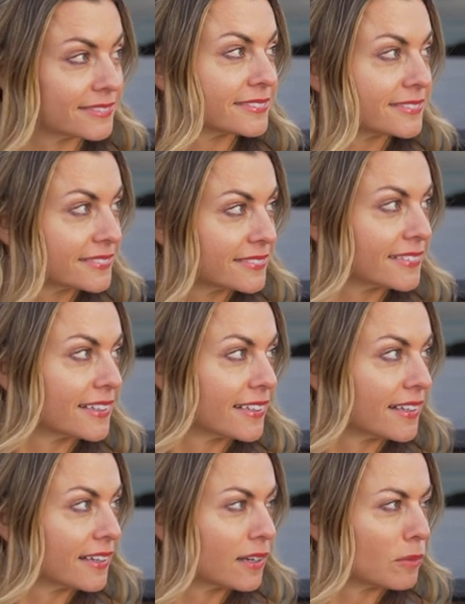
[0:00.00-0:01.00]

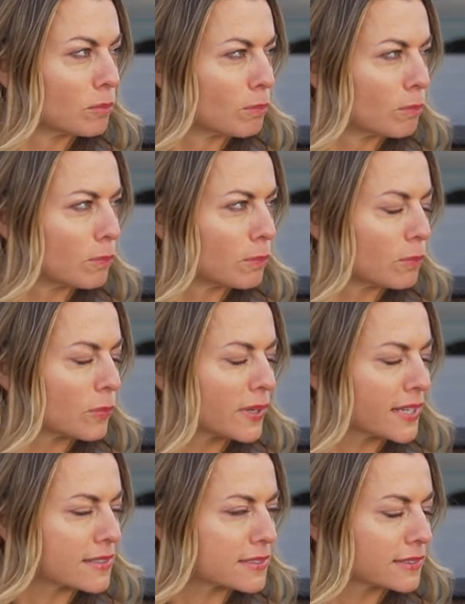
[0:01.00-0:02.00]

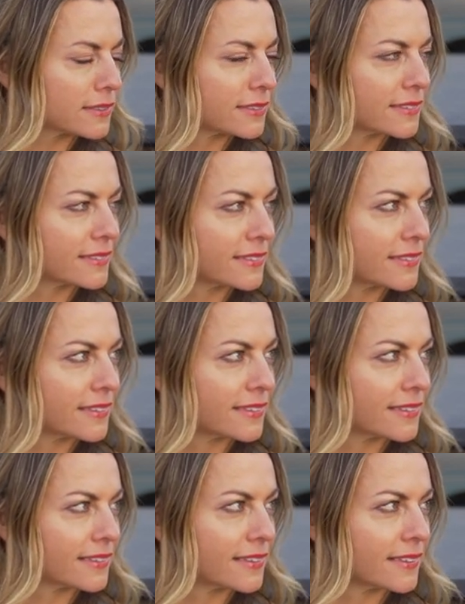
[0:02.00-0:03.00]

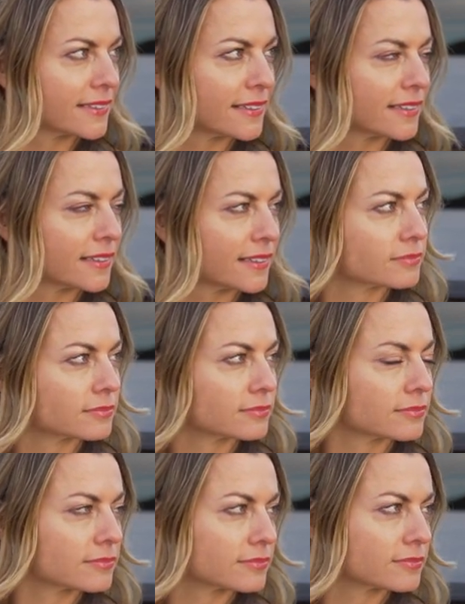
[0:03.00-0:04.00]

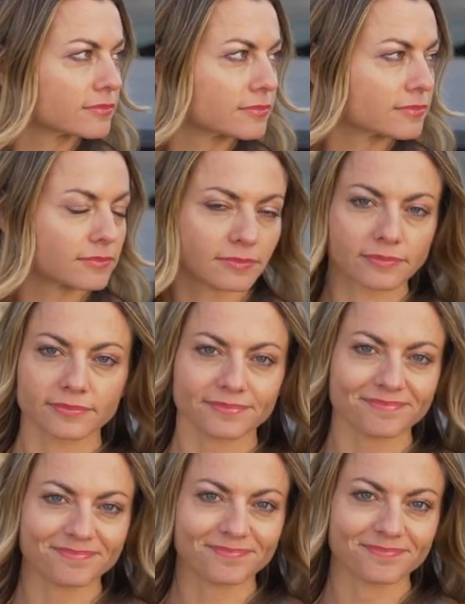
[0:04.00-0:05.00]

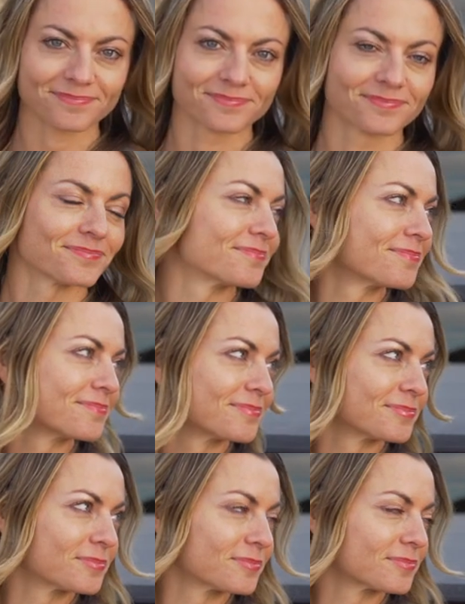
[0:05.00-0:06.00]

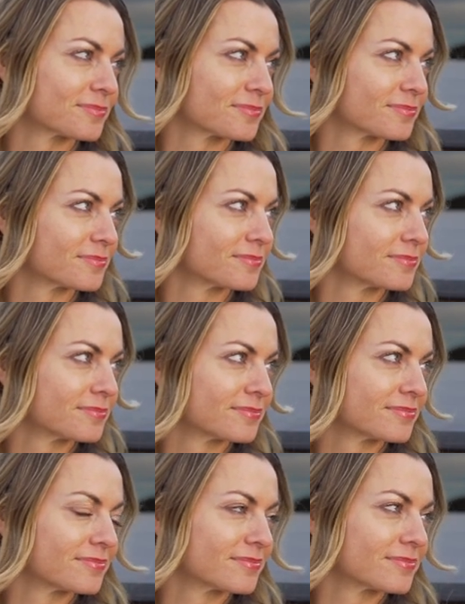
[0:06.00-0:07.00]

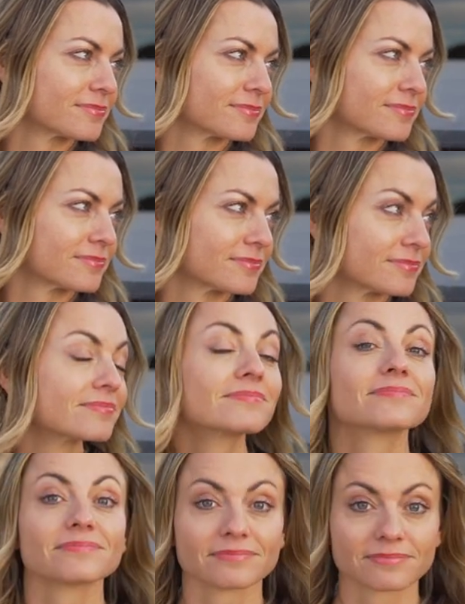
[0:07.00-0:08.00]
No words are spoken by the person on screen.